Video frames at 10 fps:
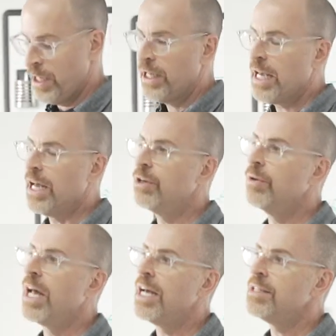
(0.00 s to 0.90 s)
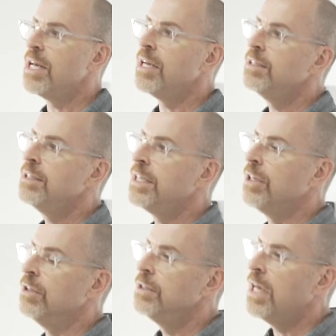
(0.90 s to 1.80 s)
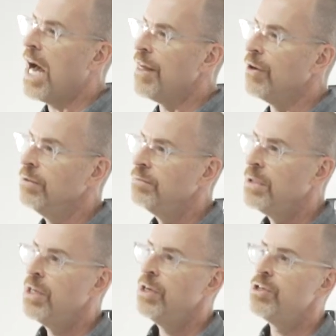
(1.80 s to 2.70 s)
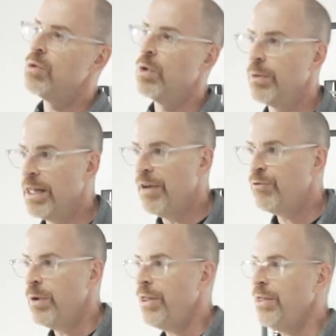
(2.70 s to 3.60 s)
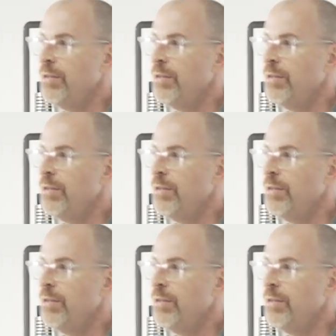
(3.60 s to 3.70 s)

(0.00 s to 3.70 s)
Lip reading: can't do an asset deal either. So what are we left with?